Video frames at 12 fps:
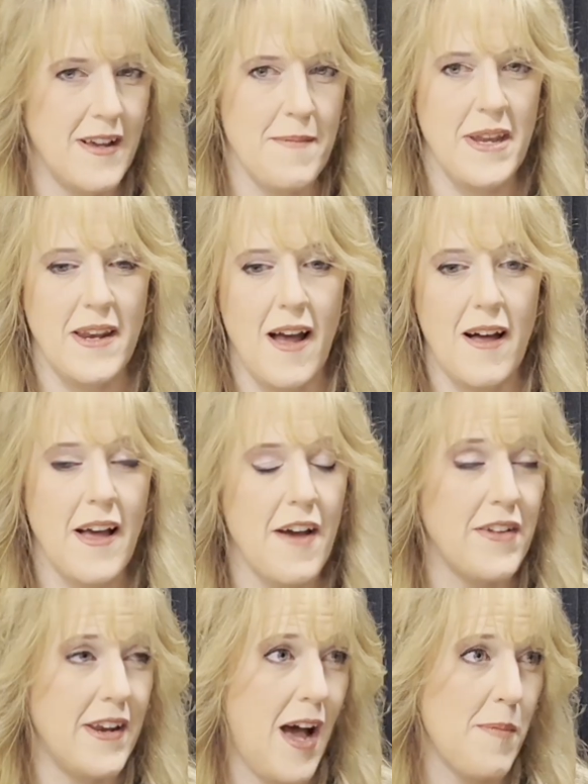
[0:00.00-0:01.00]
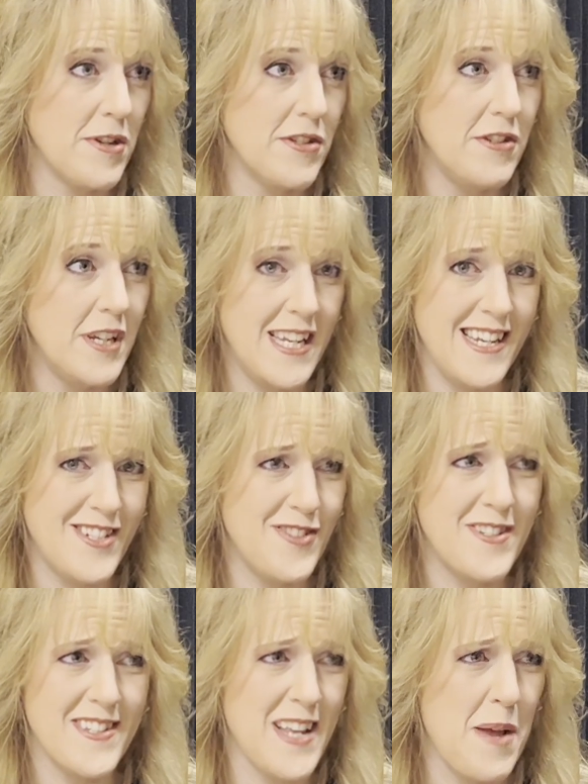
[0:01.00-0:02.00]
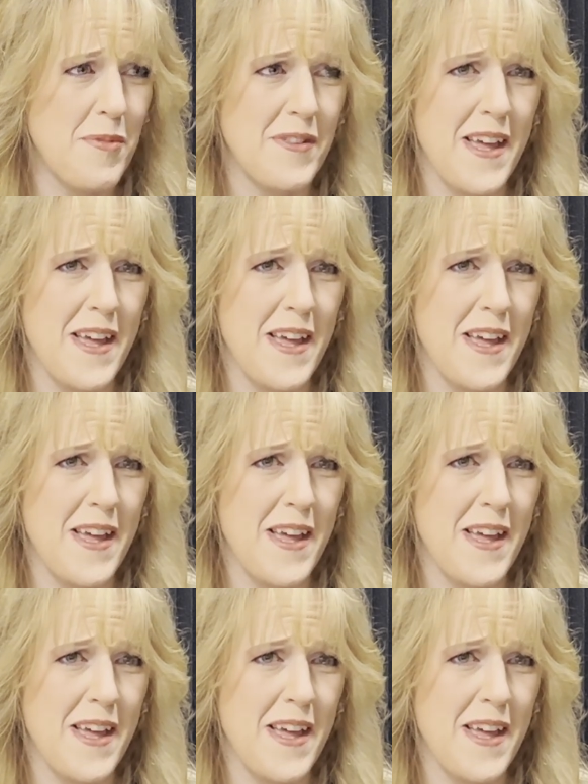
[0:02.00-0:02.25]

I mean, I'll have an opportunity to disciple